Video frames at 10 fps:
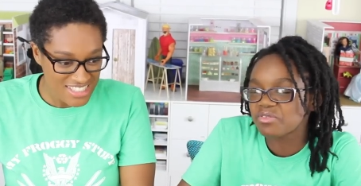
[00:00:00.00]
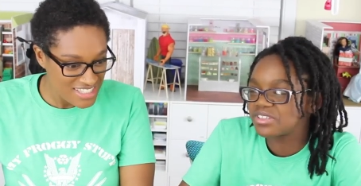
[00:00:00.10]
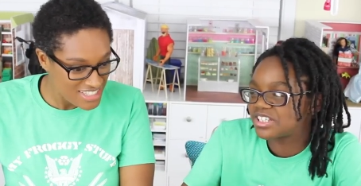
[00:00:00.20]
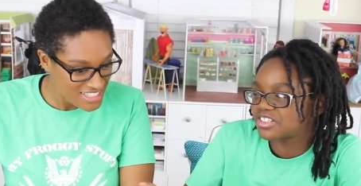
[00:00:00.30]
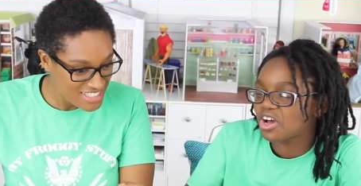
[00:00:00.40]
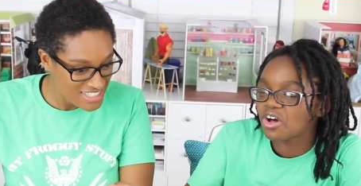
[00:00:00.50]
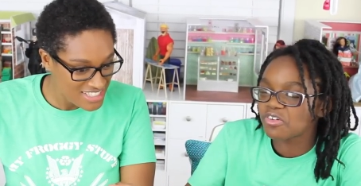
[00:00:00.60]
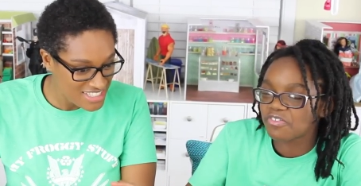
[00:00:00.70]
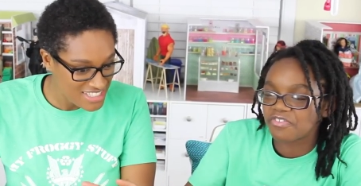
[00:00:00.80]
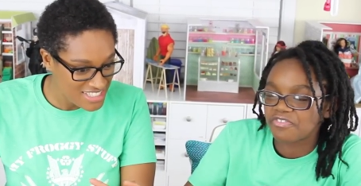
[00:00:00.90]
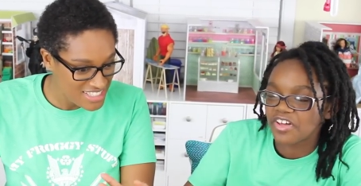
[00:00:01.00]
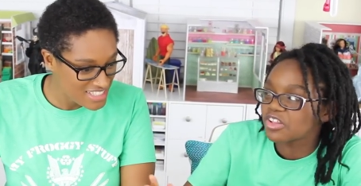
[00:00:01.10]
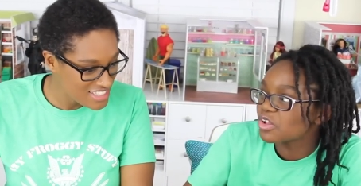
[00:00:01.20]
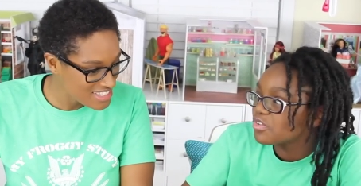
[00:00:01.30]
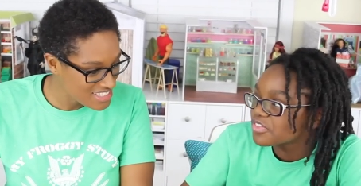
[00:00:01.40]
Speaker 1: it when the doll
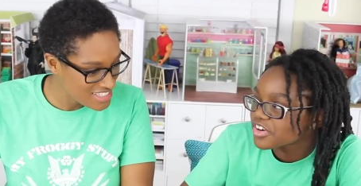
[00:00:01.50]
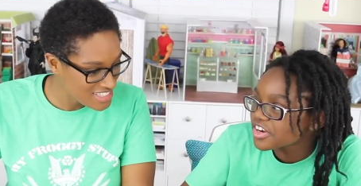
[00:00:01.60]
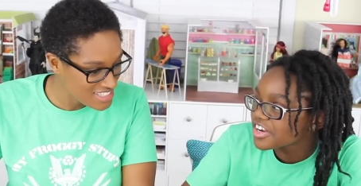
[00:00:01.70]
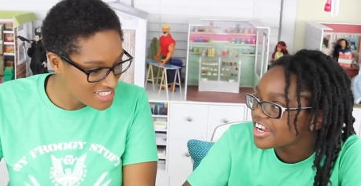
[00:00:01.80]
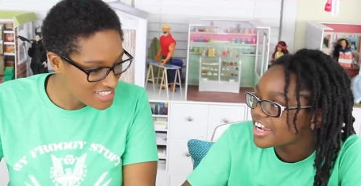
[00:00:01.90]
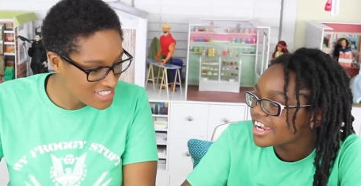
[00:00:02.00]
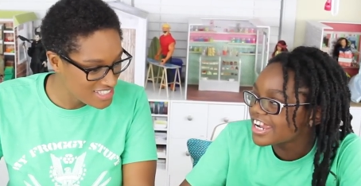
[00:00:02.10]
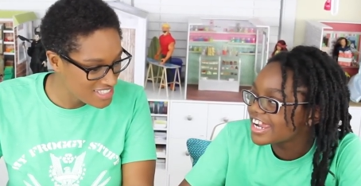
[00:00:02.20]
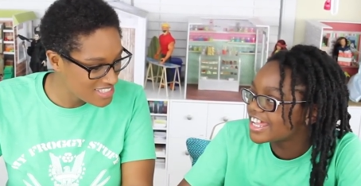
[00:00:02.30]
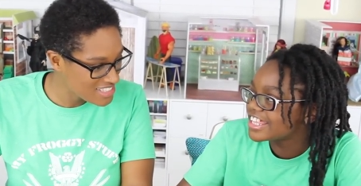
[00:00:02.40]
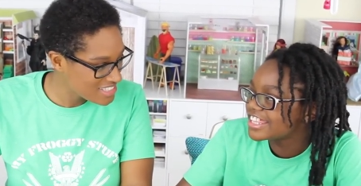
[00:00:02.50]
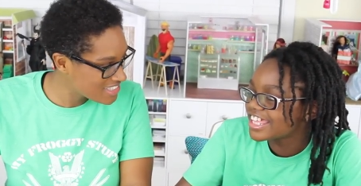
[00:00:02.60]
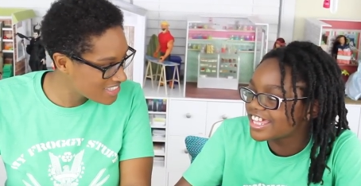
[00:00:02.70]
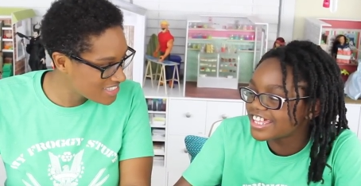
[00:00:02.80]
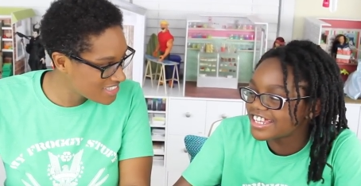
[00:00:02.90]
fell over and
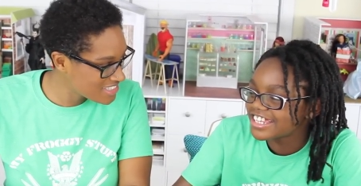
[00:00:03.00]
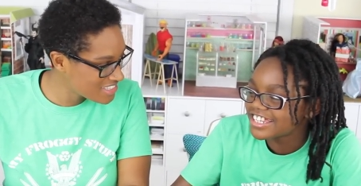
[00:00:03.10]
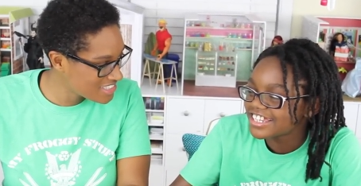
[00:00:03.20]
then...